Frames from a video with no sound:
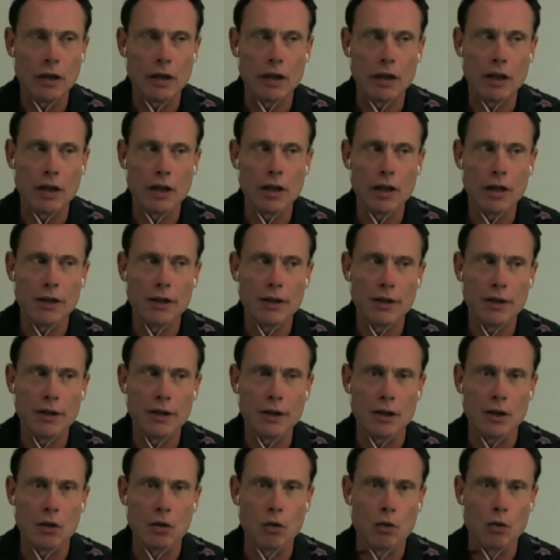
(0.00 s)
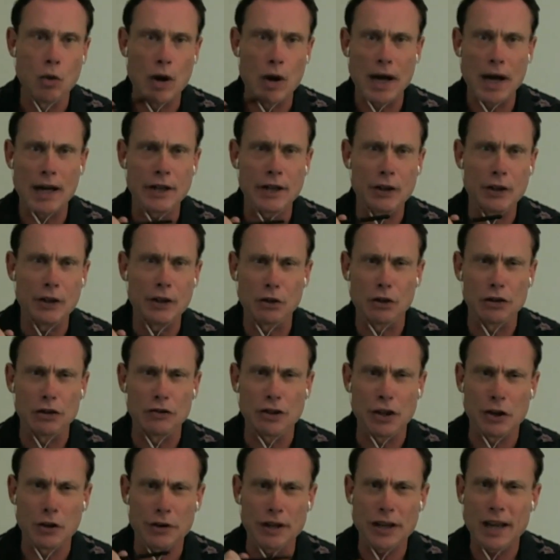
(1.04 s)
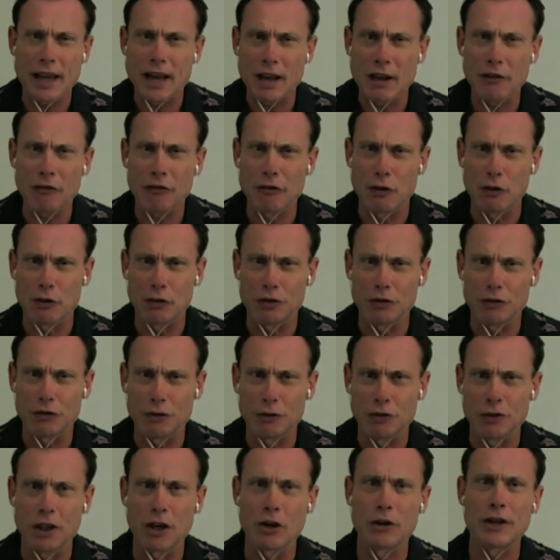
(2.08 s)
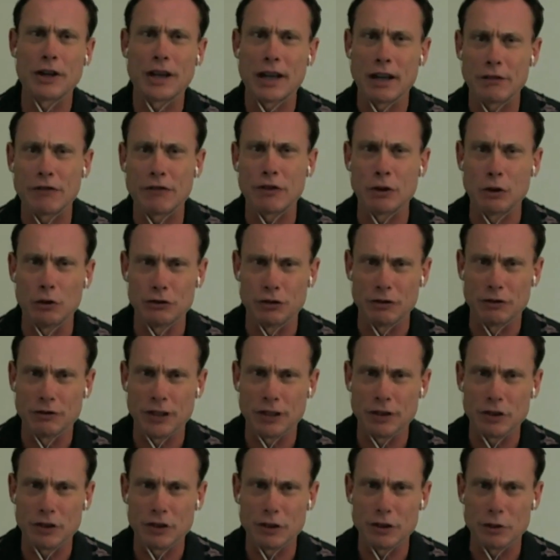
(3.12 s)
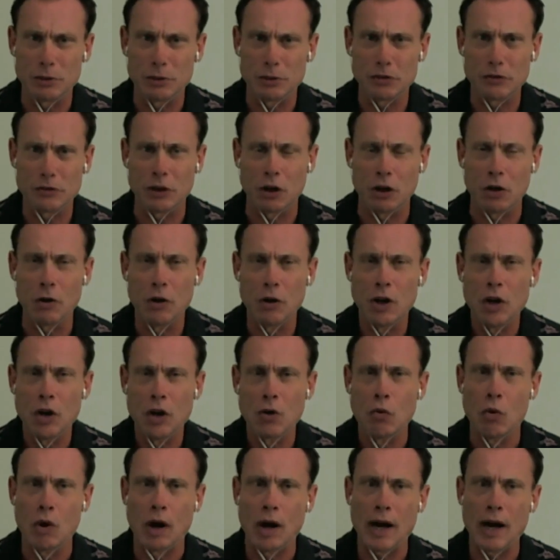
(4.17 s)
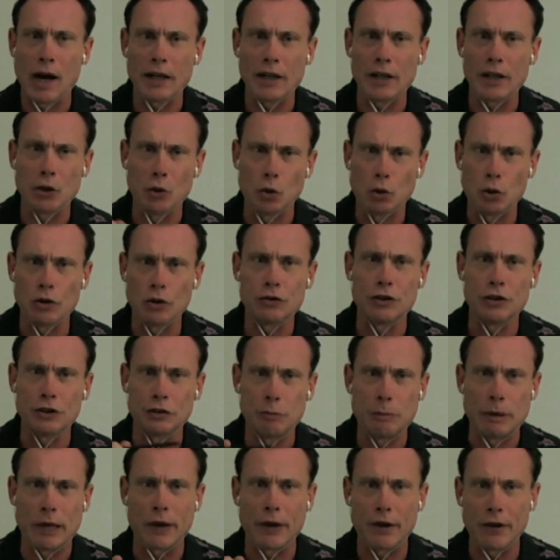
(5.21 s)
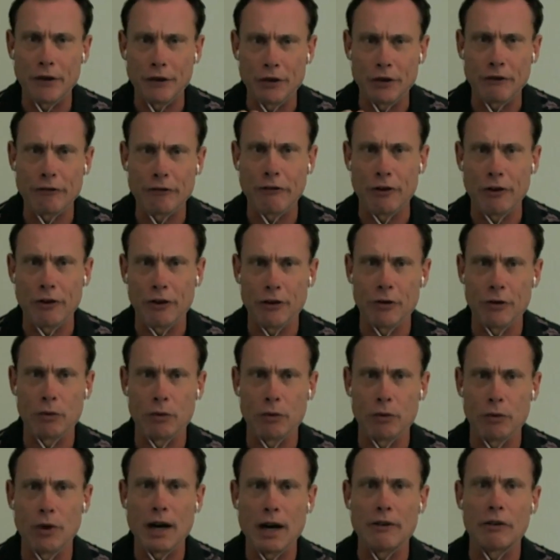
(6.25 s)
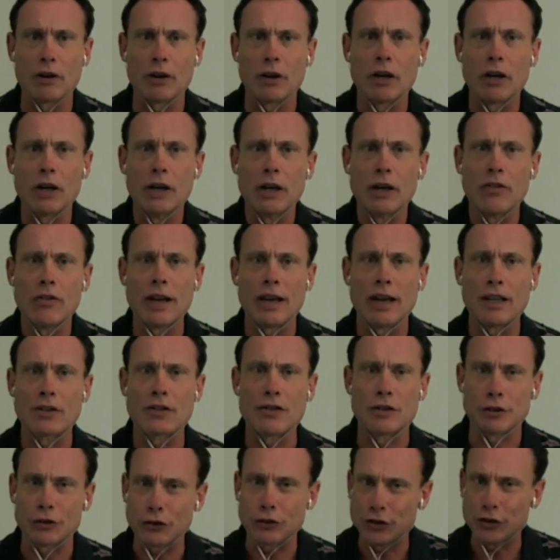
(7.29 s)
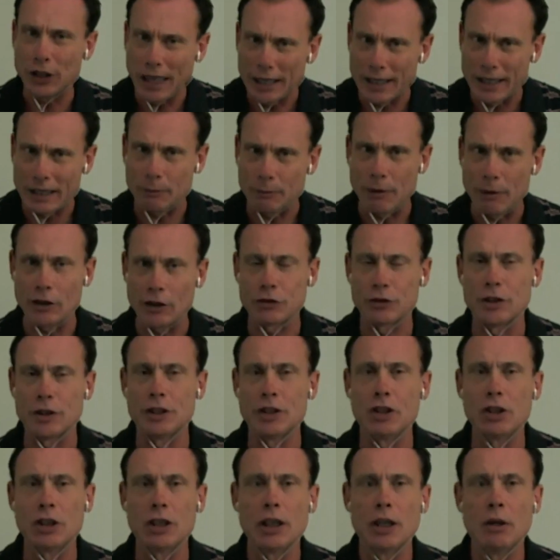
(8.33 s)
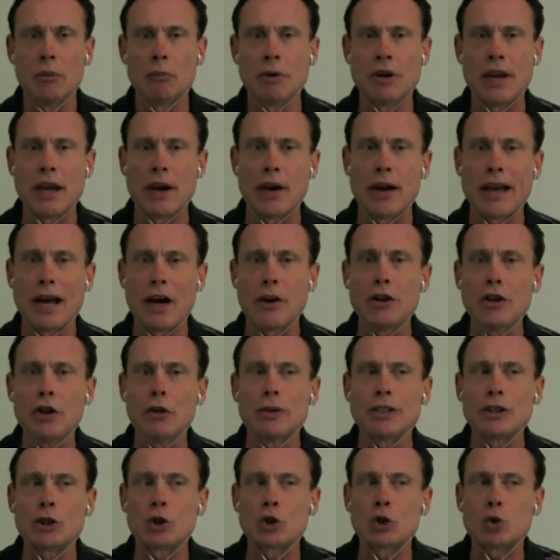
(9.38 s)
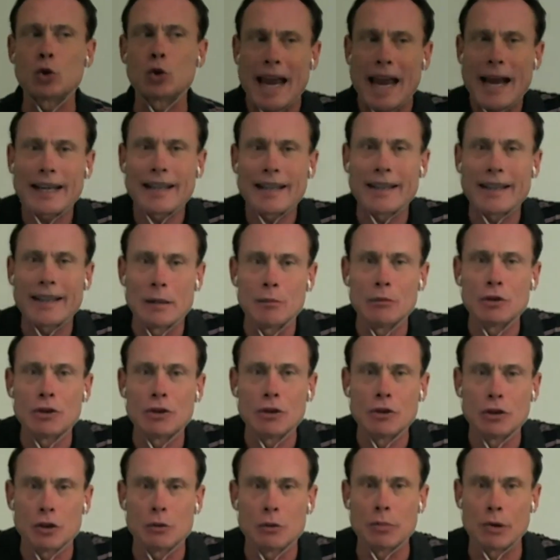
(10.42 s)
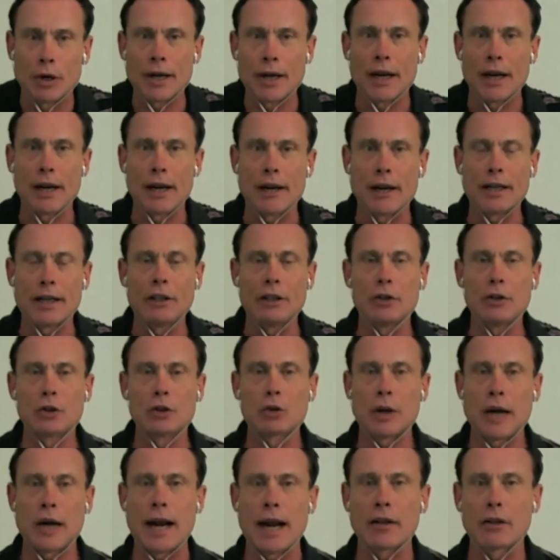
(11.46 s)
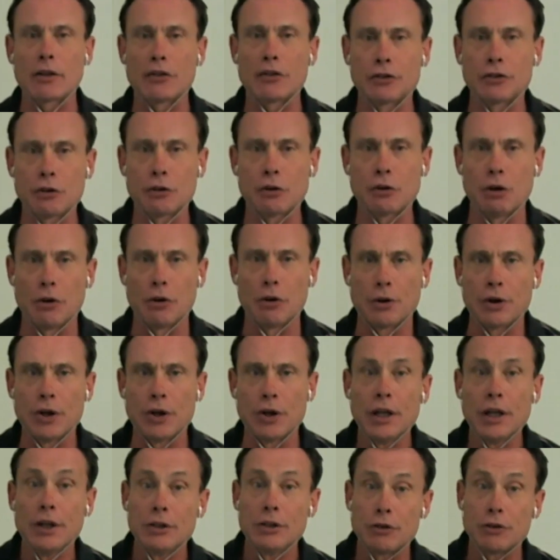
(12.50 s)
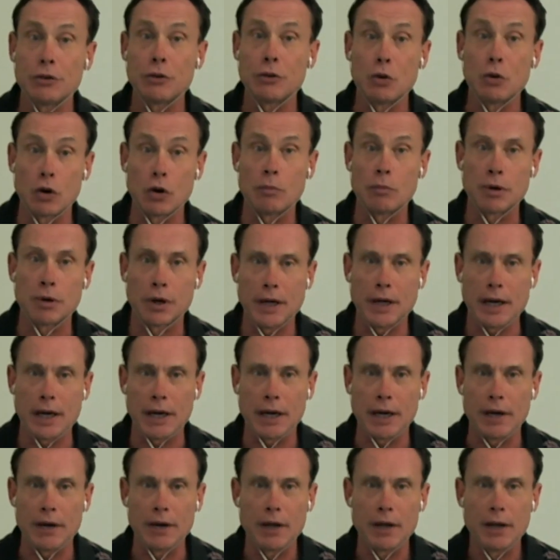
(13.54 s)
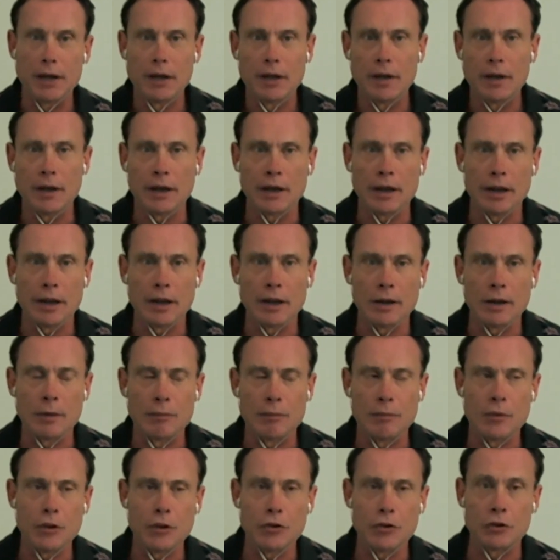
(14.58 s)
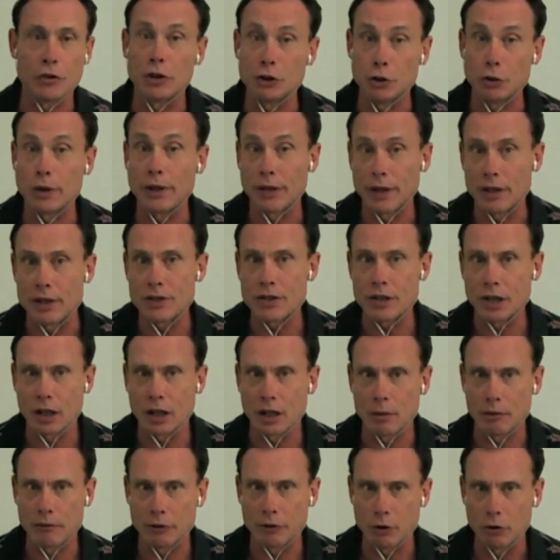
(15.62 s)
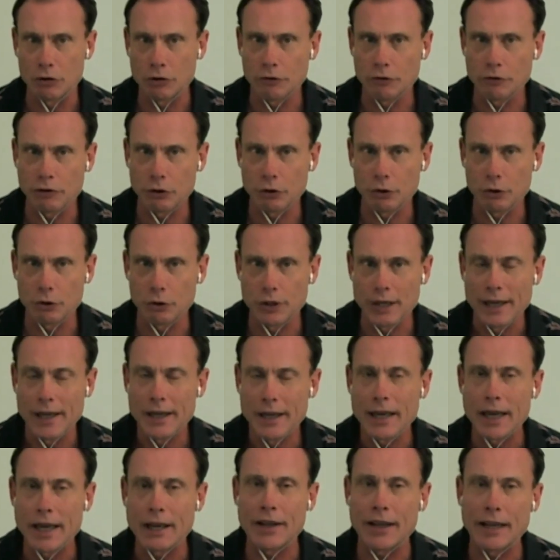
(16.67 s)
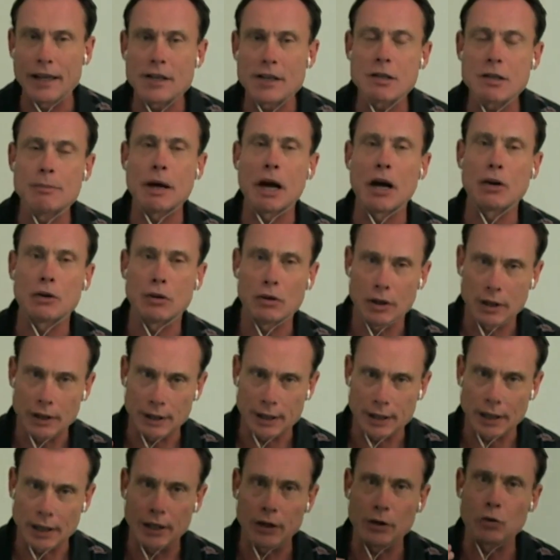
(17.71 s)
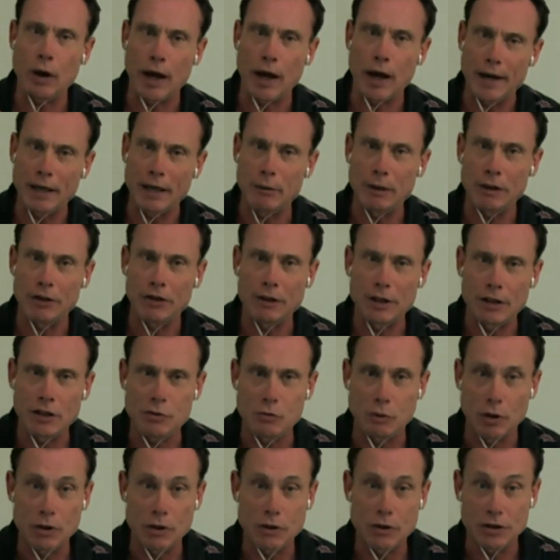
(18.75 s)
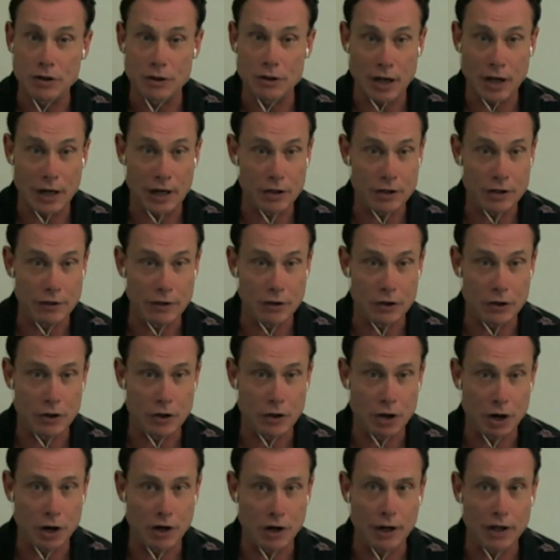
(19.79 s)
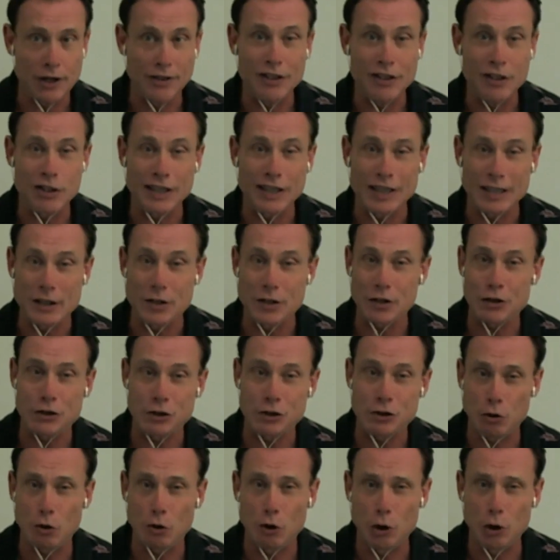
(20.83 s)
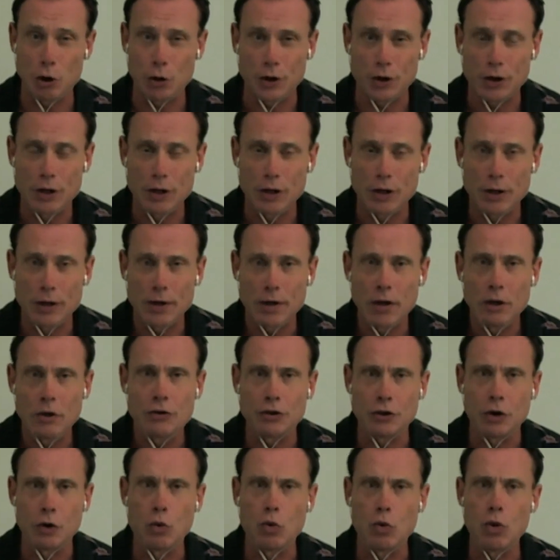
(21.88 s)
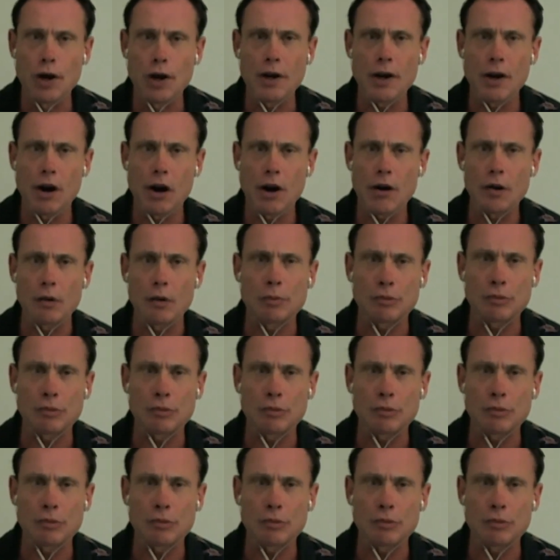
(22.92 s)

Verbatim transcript: uh, you know why yours? They already have frozen food. They already have frozen vegetables. So why yours is better, different, or whatever? That's your selling message. But now, how do you attract them to your brand? How do you attract the store owner to your brand um, so that you can then sell them frozen food? And that's about, again, writing about the needs, wants, and desires of your target, in this case, the store owner. So, what are the